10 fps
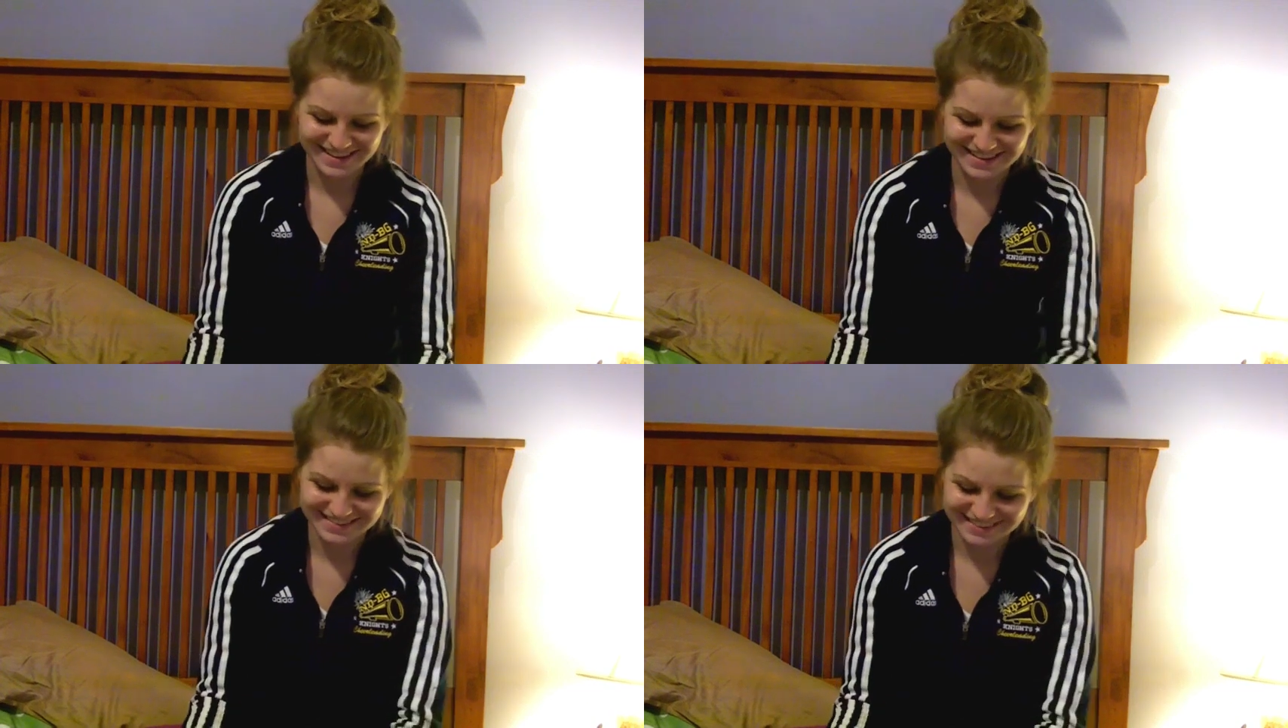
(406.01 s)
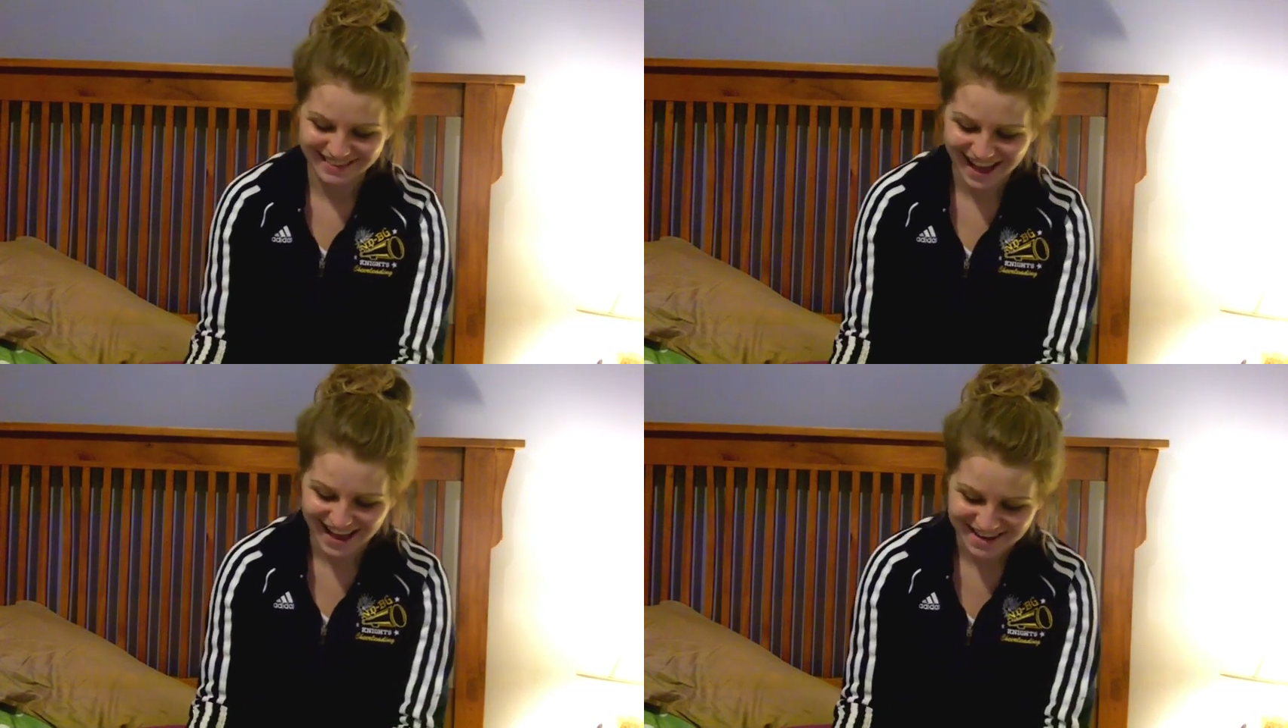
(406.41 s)
It's
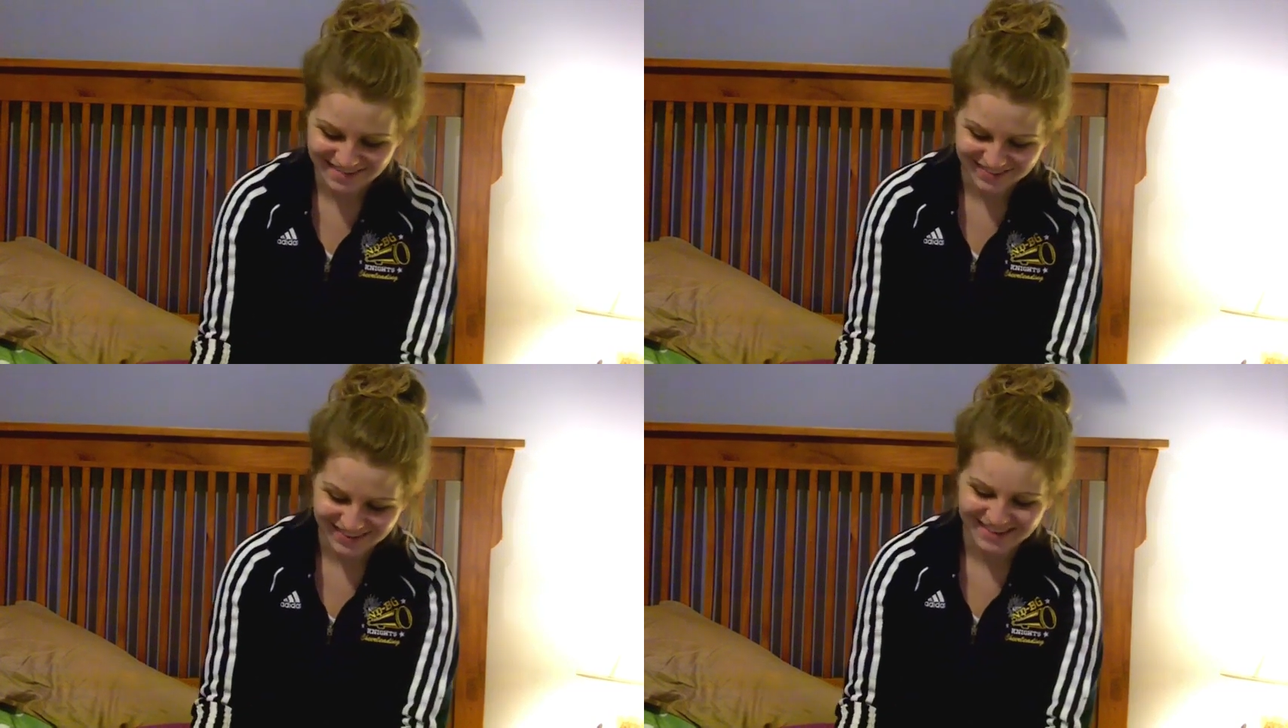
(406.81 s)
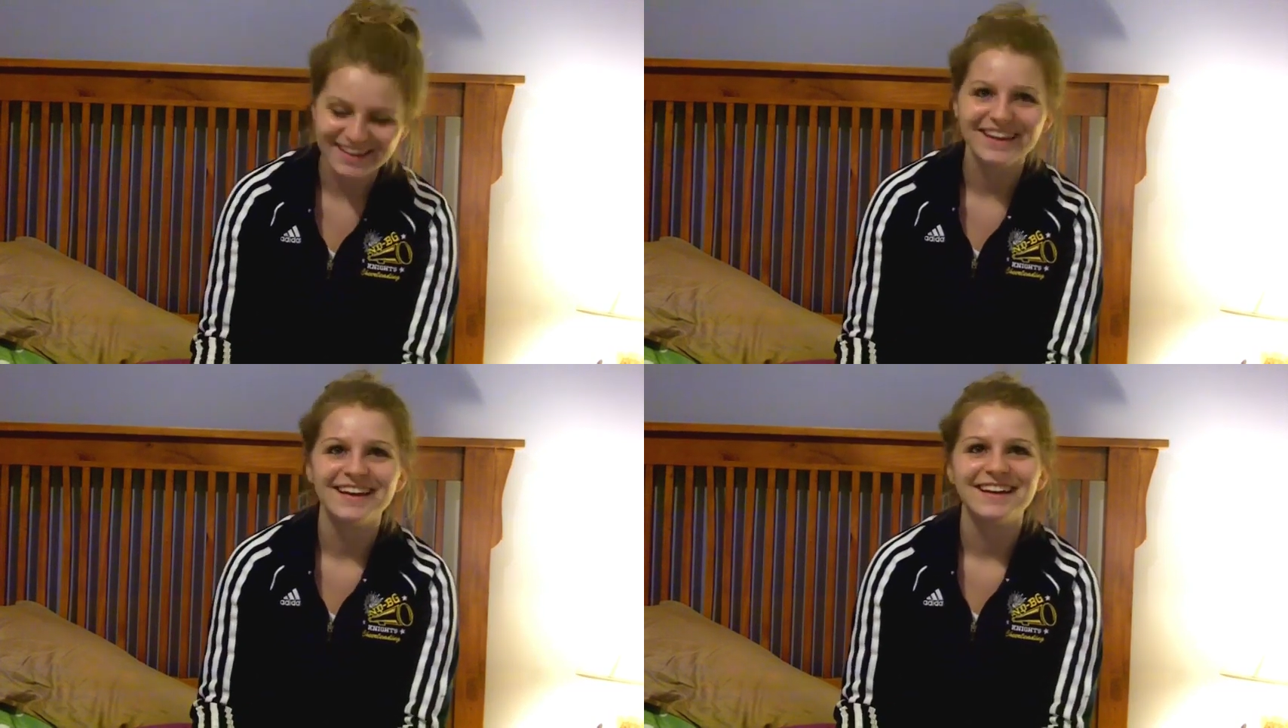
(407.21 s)
live. That's
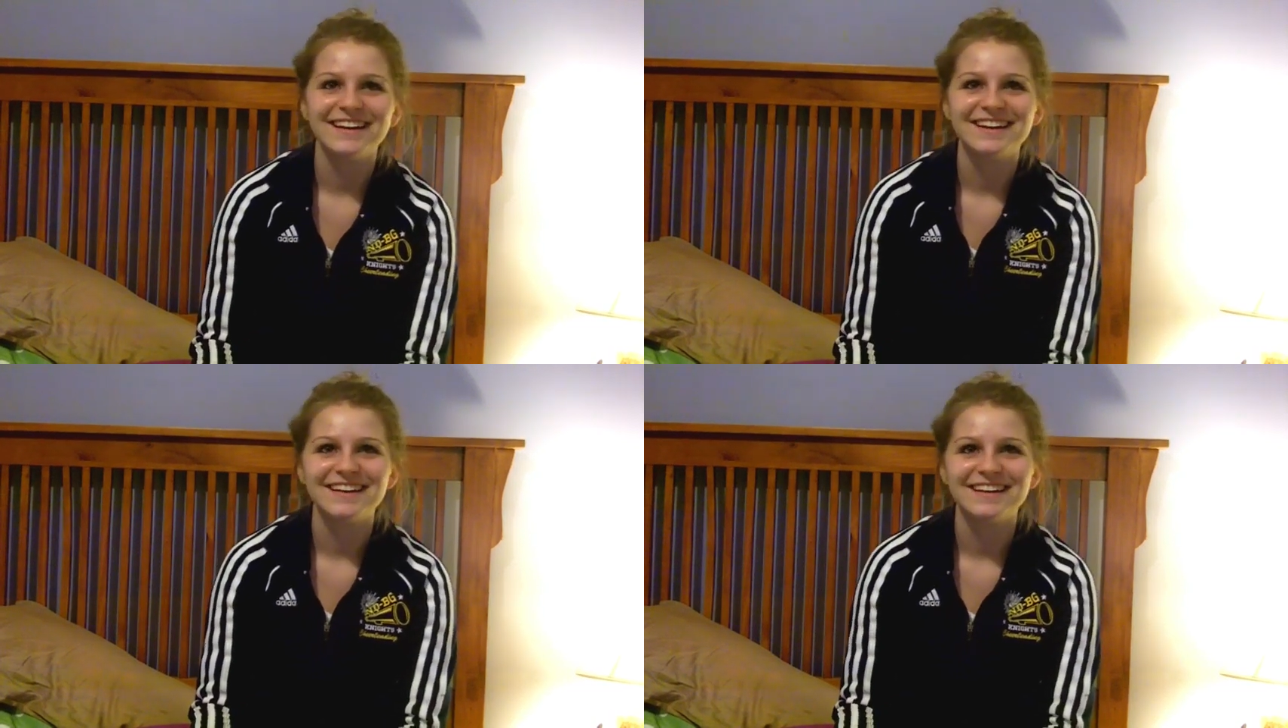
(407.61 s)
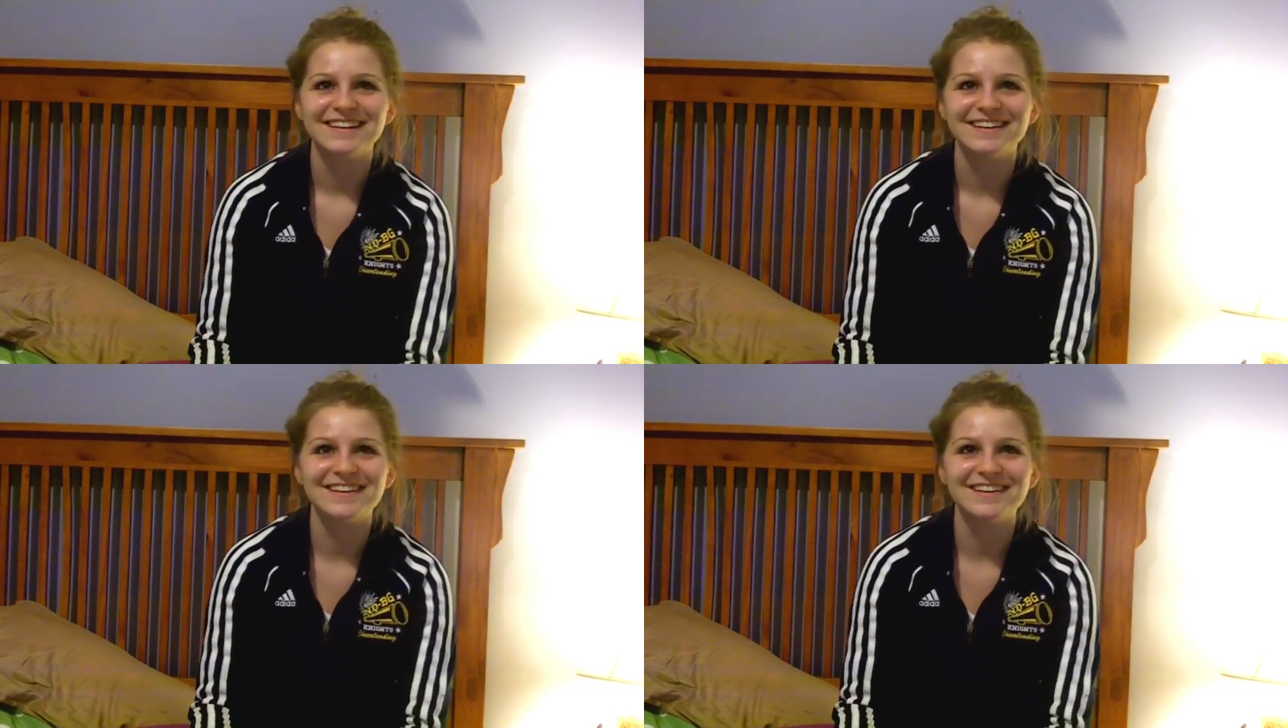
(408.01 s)
pretty sad.